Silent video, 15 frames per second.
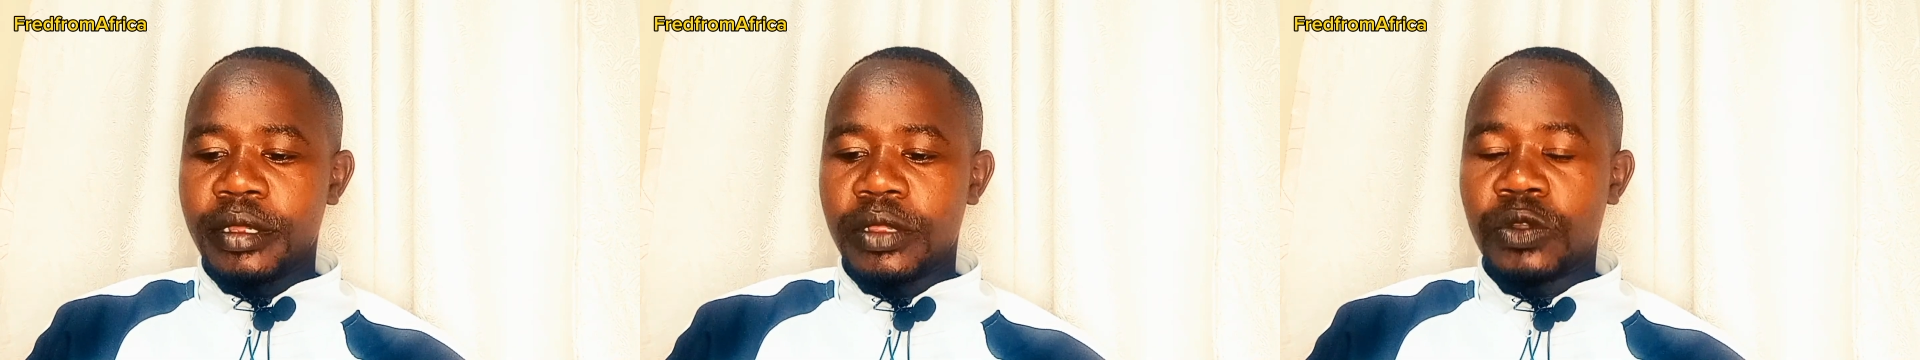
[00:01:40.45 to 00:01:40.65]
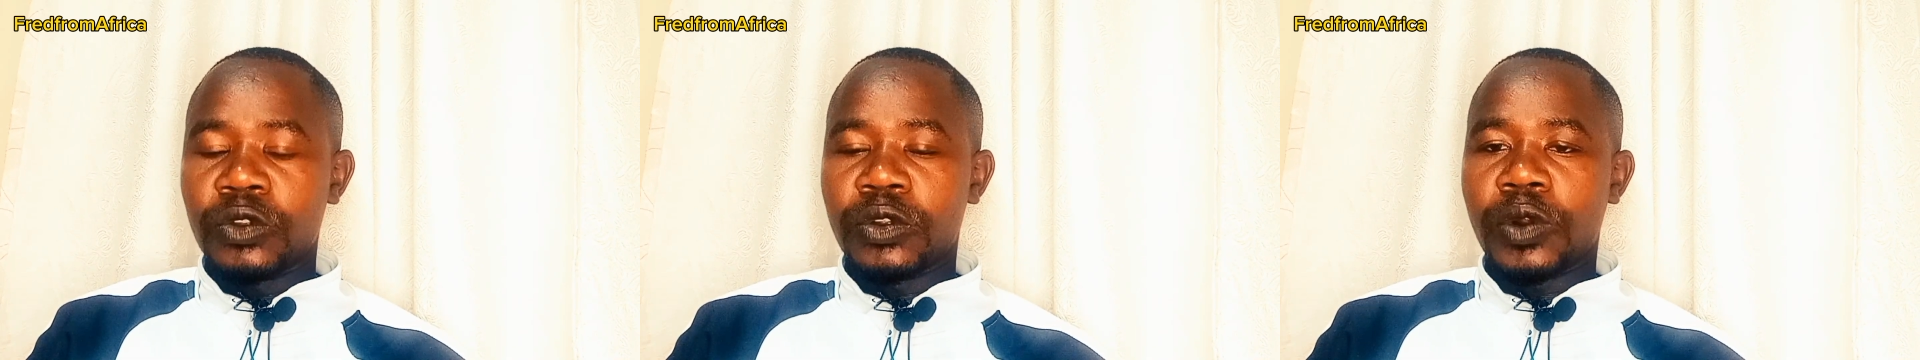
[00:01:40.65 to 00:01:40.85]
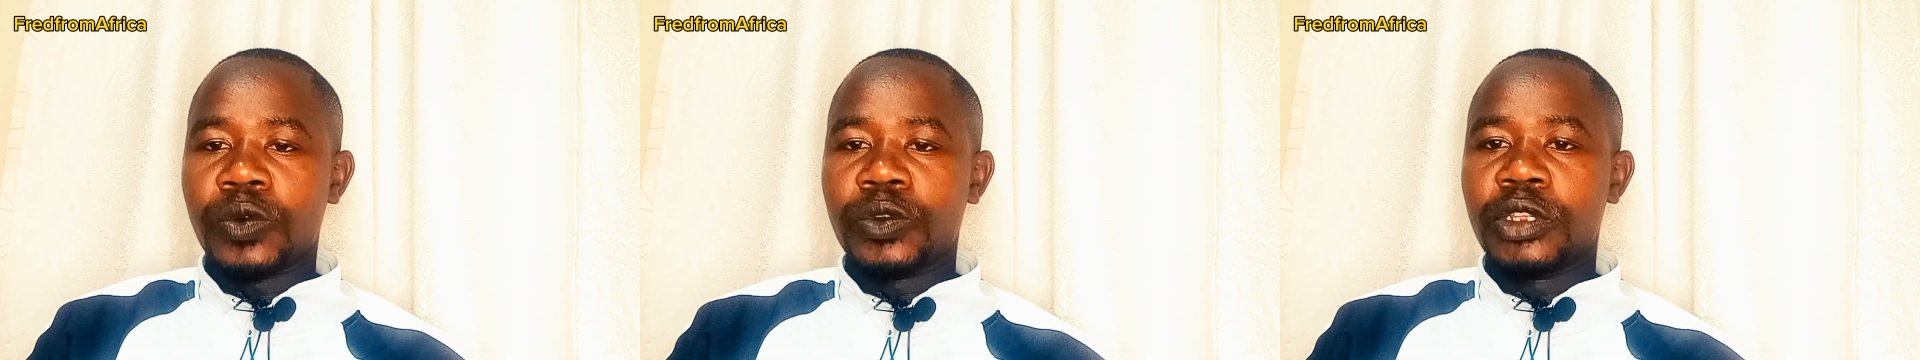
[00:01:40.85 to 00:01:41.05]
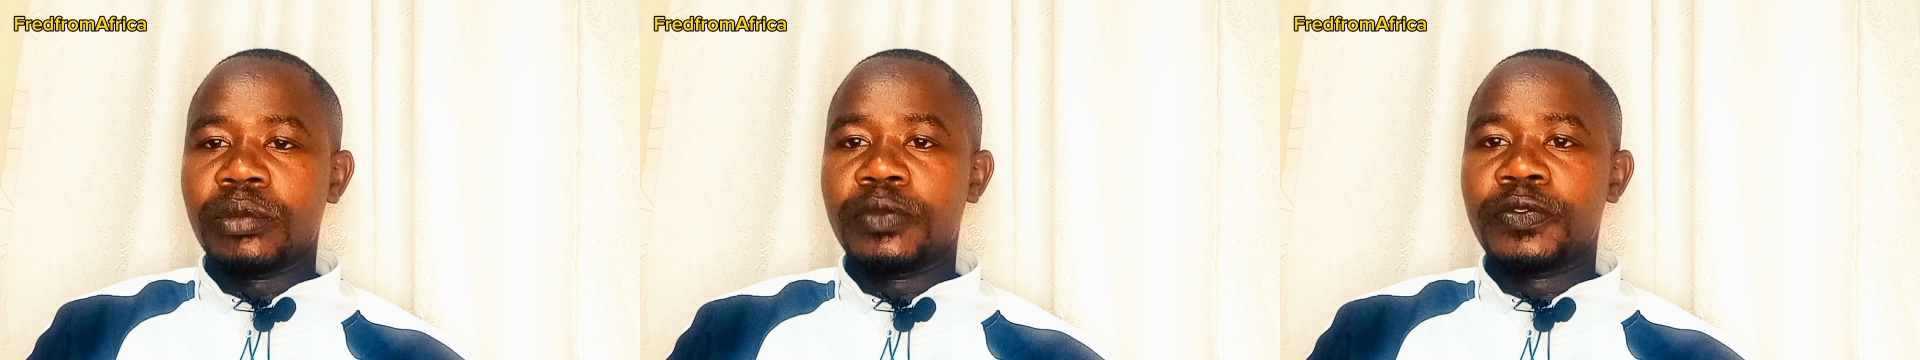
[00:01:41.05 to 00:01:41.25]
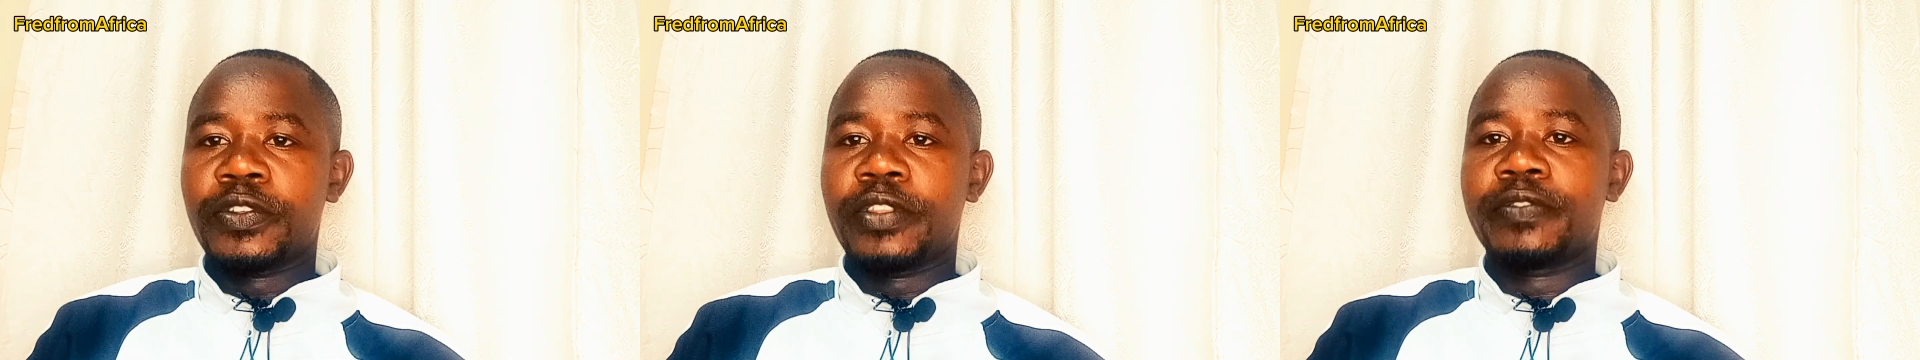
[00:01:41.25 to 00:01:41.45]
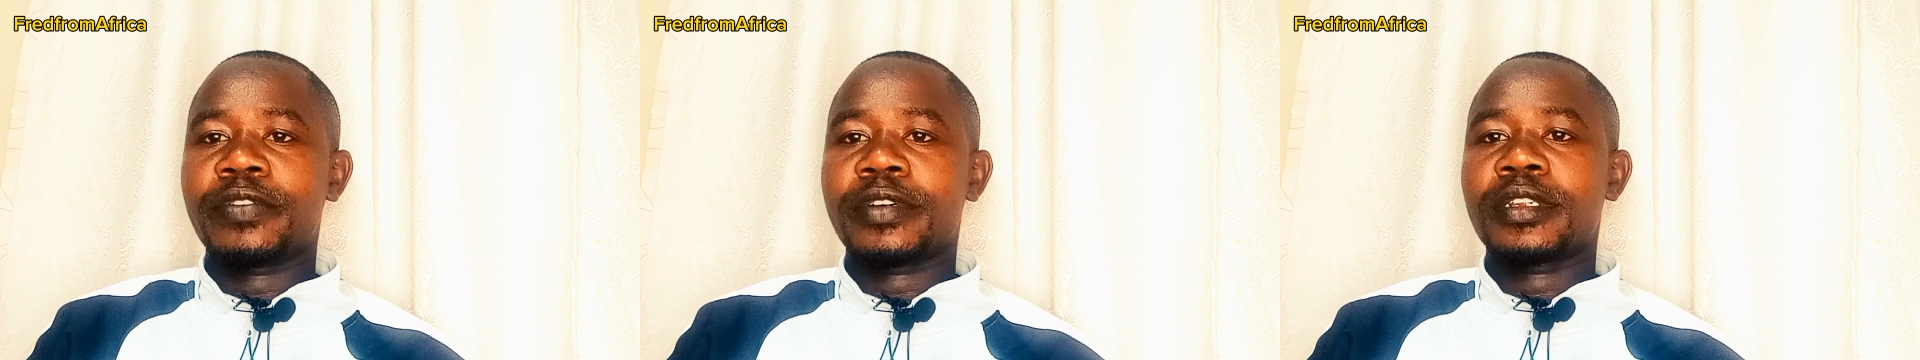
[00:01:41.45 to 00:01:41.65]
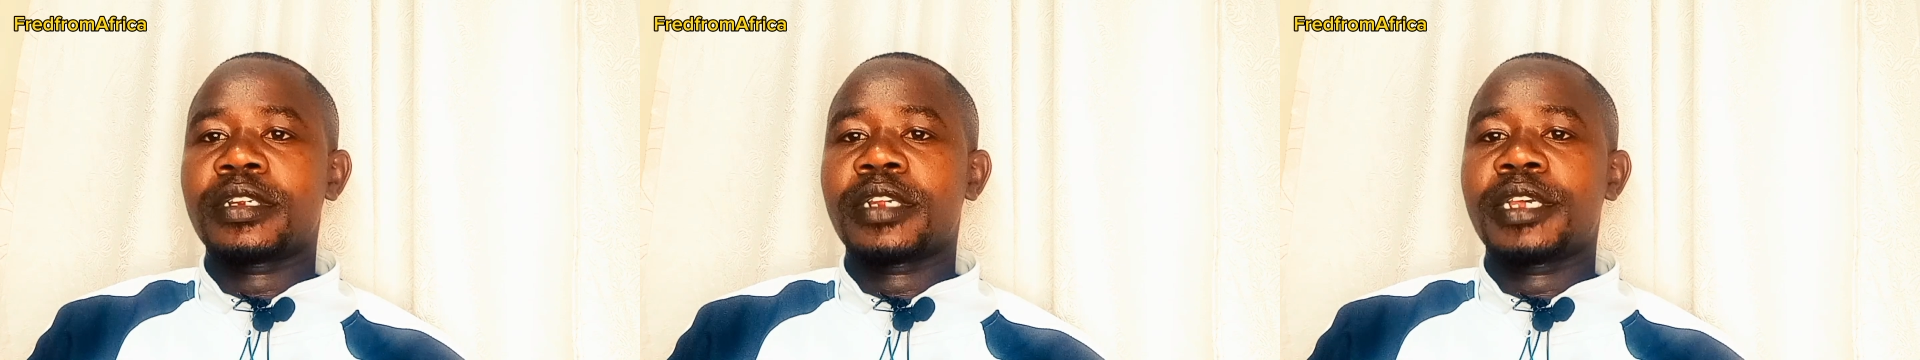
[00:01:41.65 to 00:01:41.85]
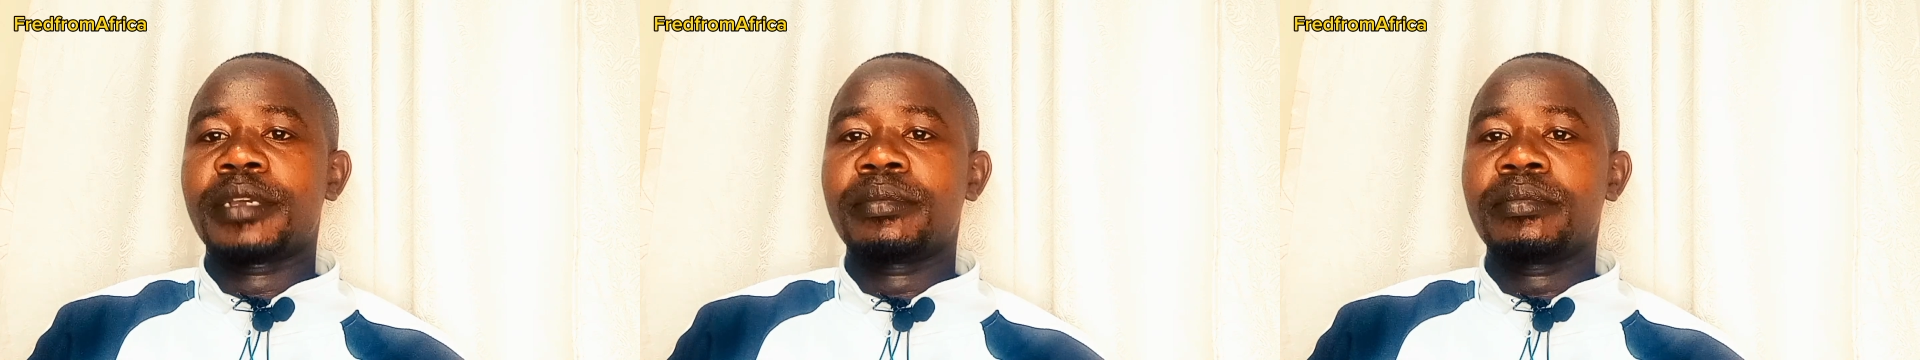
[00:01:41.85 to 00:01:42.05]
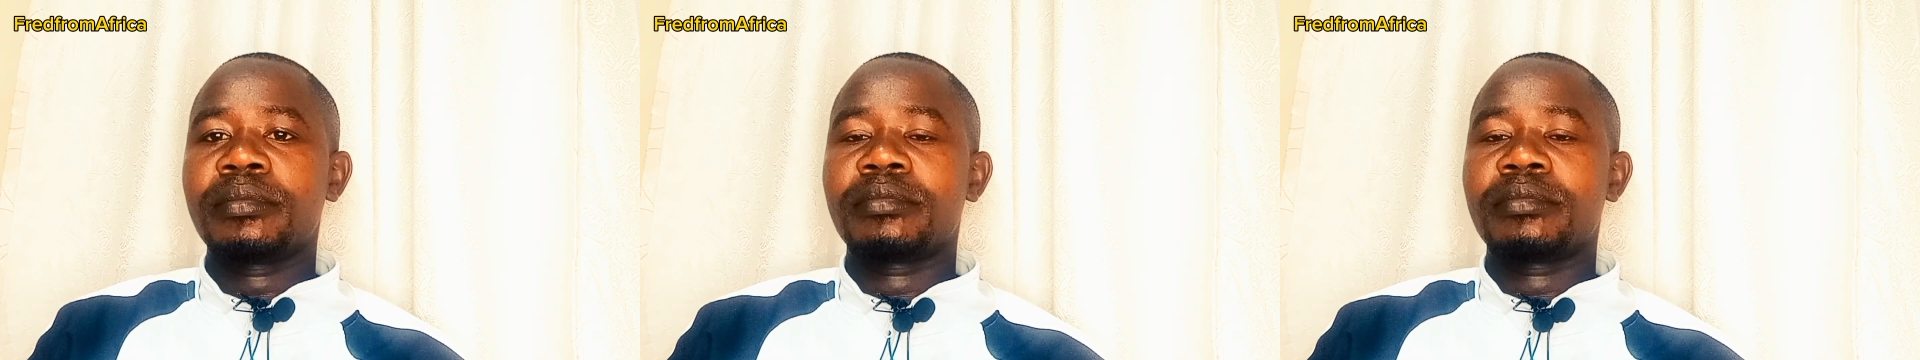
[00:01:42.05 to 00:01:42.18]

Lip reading: Those who are watching me for the first time,